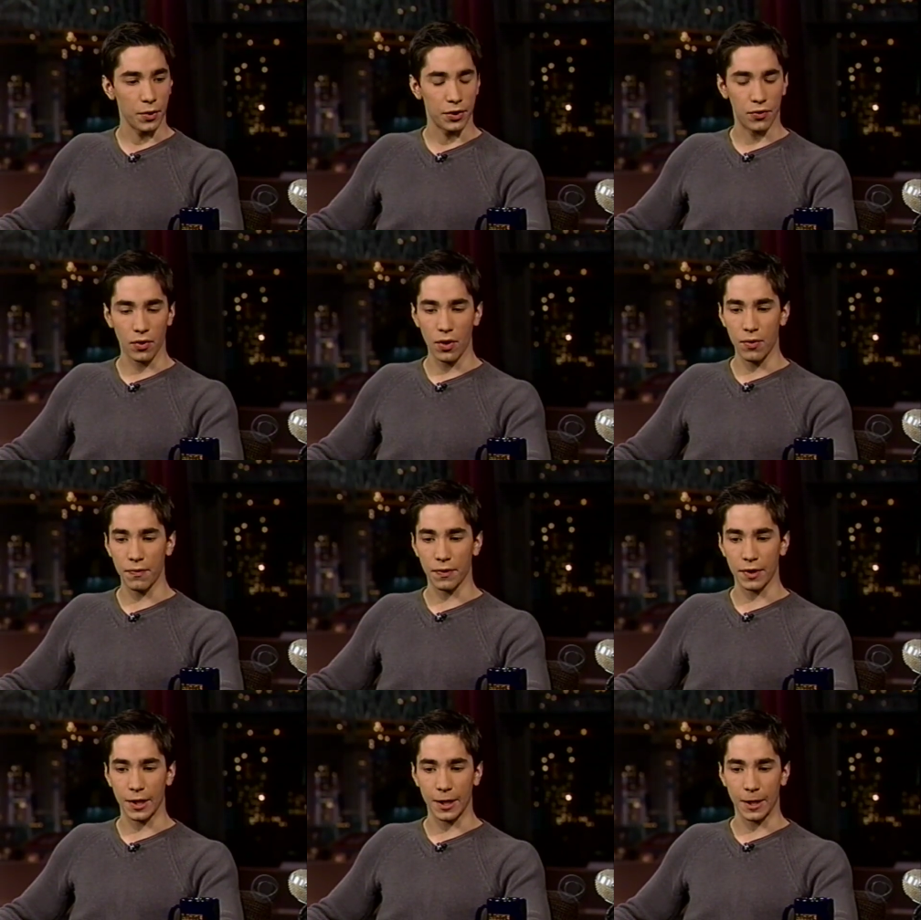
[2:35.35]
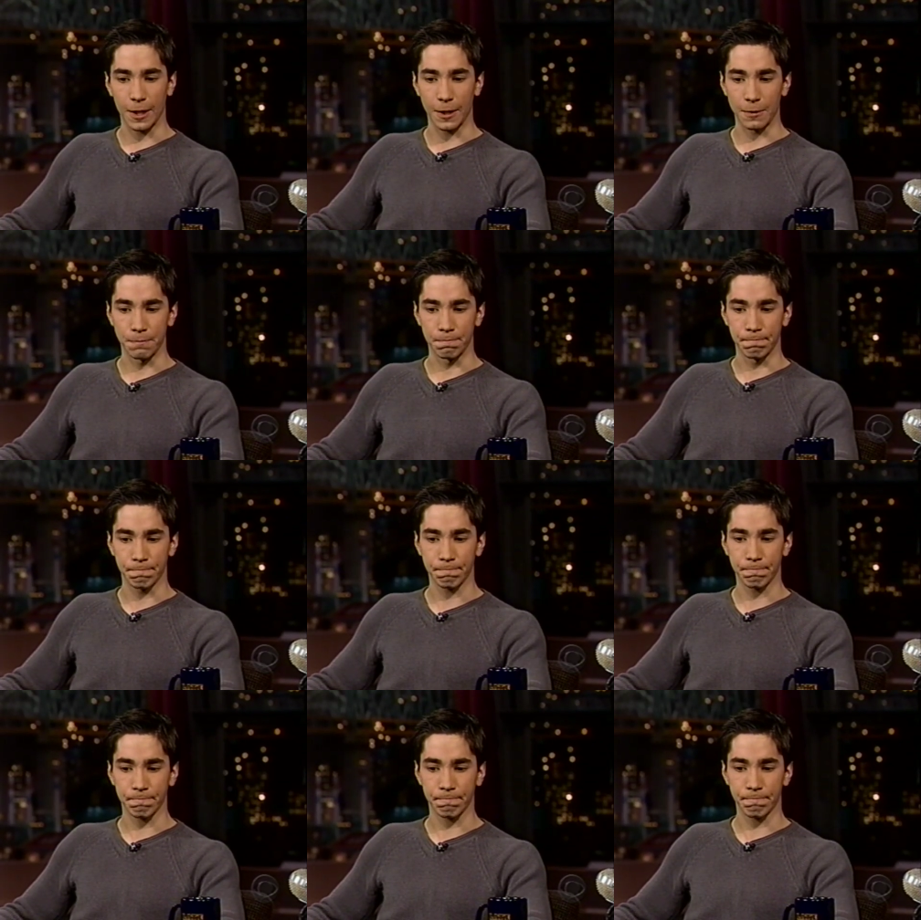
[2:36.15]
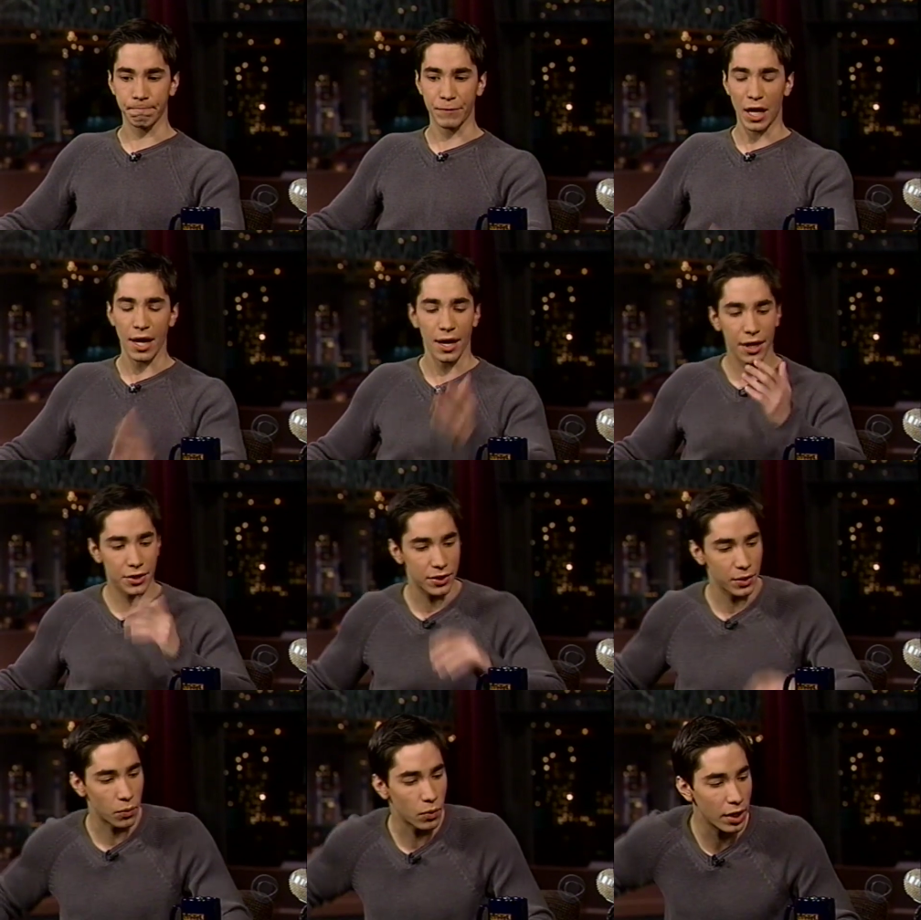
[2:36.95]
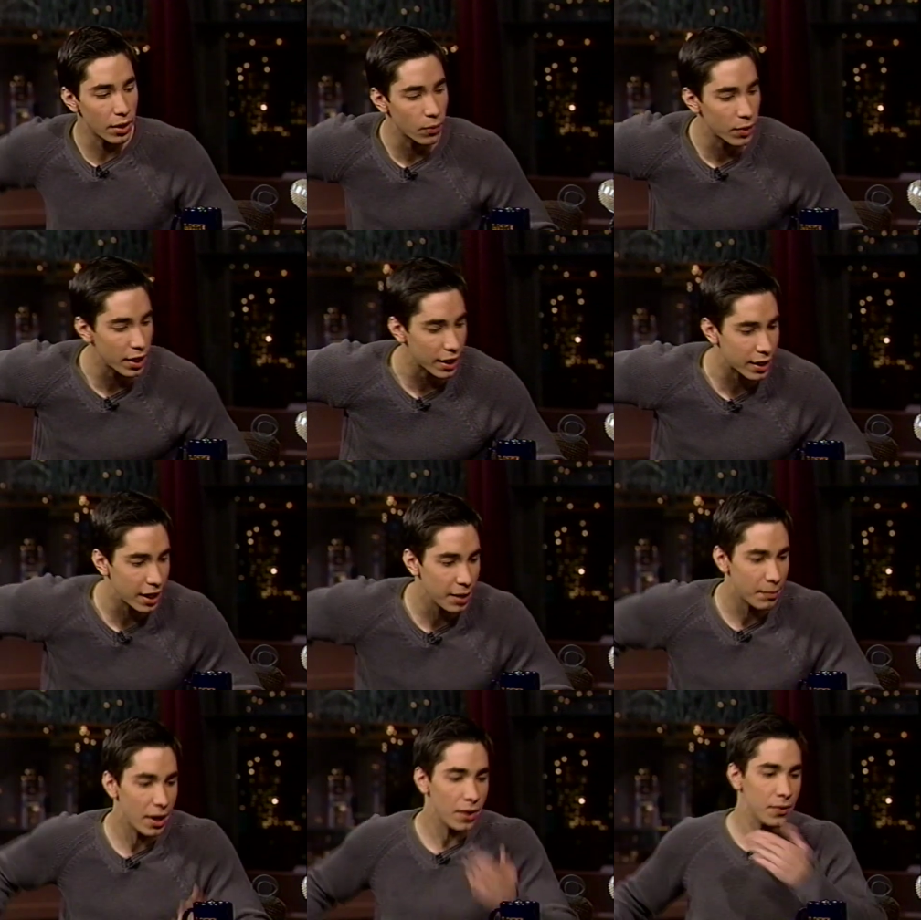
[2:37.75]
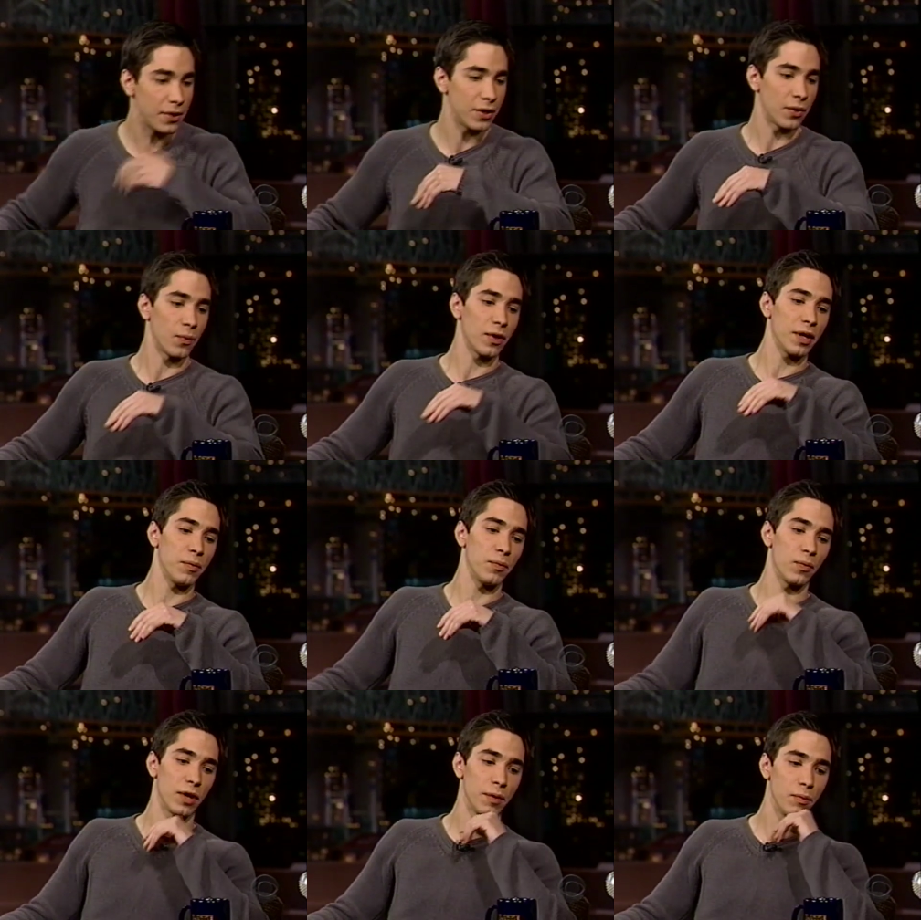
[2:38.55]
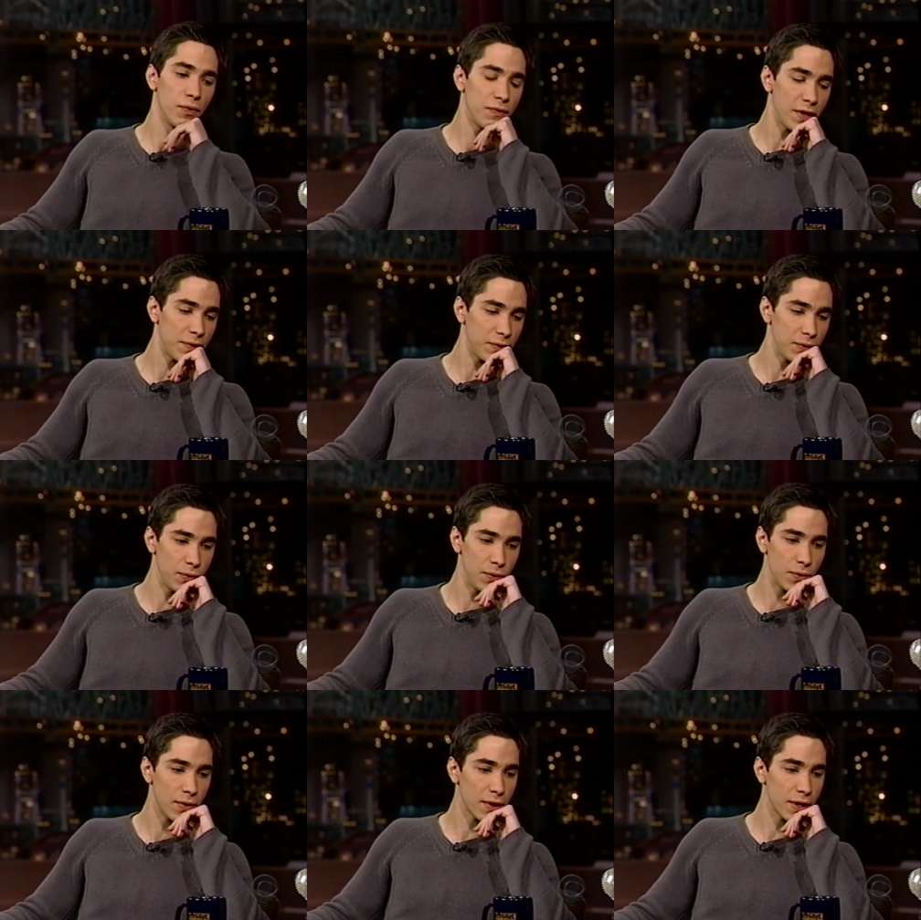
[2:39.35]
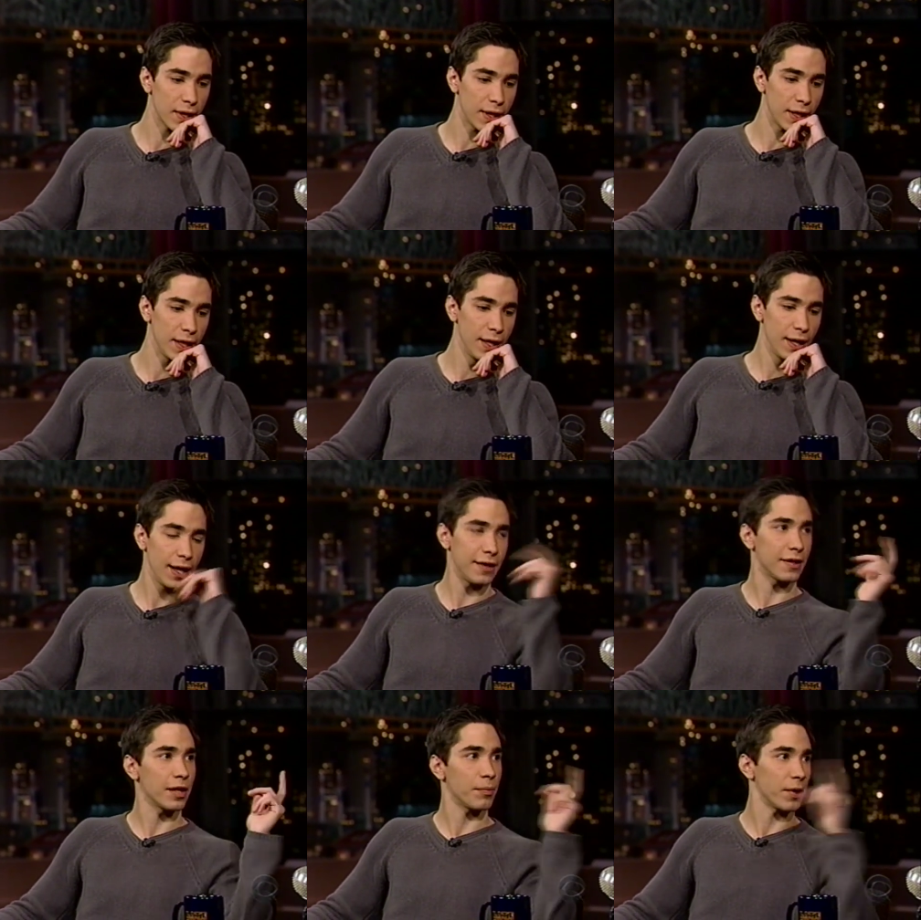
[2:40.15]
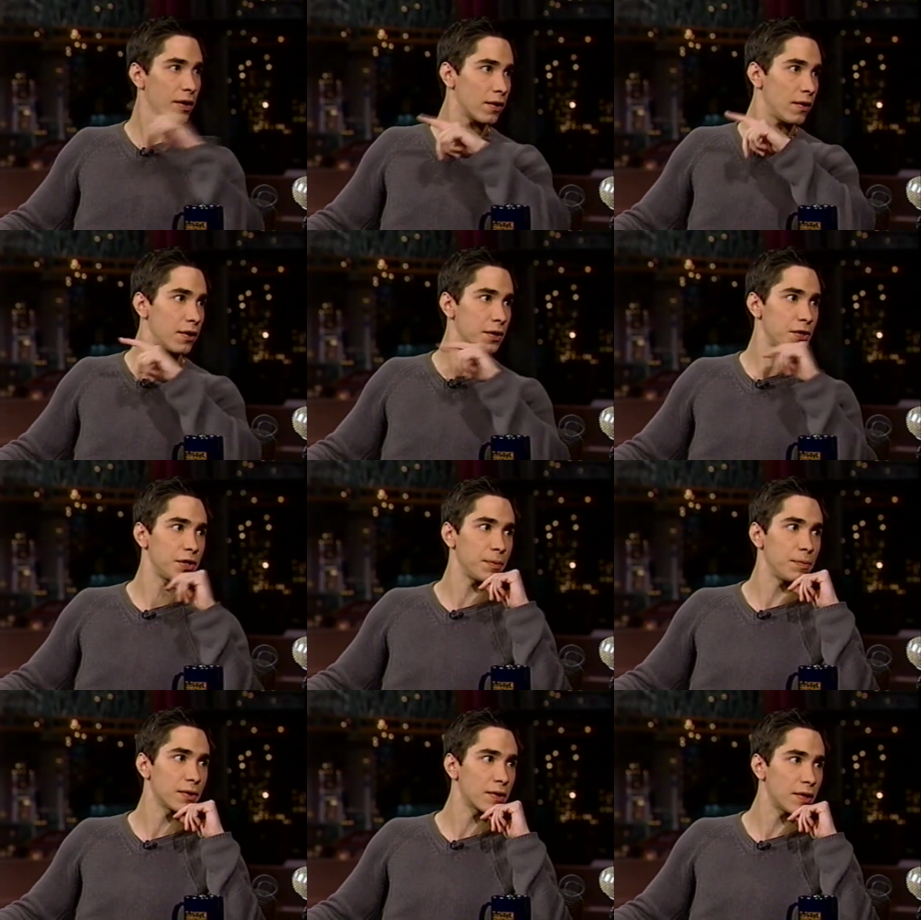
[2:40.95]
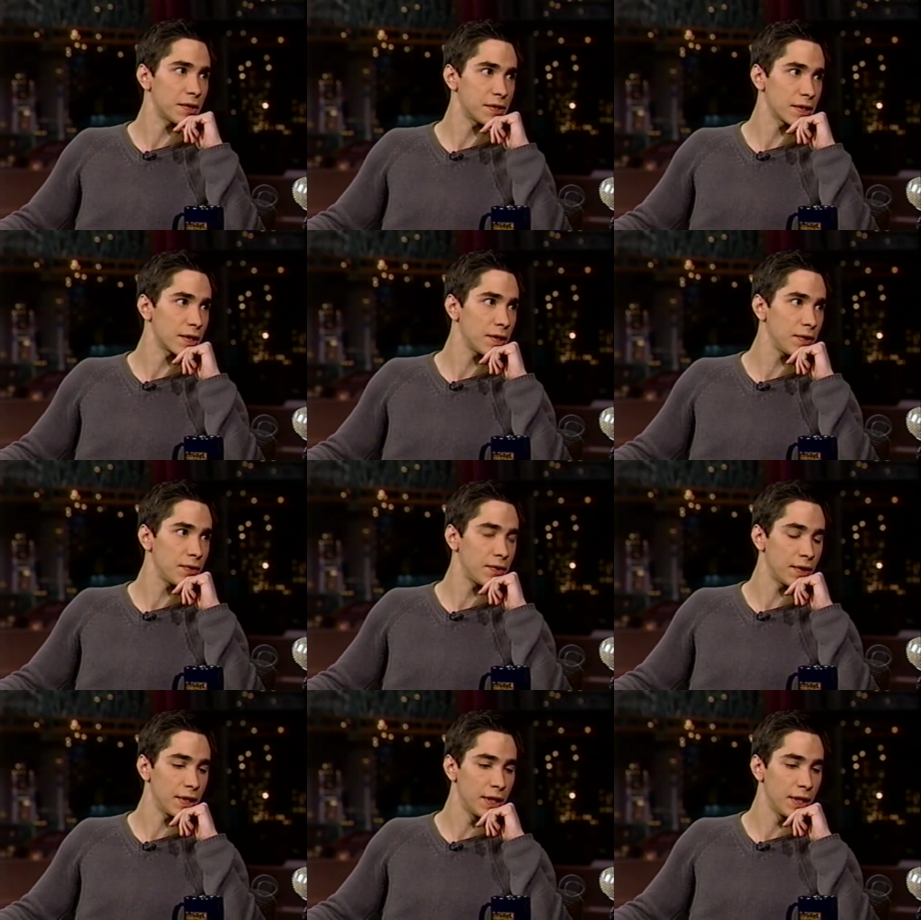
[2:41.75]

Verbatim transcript: We drove in a. Um, I actually when I when I came out here when I when I moved out to New York I had to get my car shipped across the country.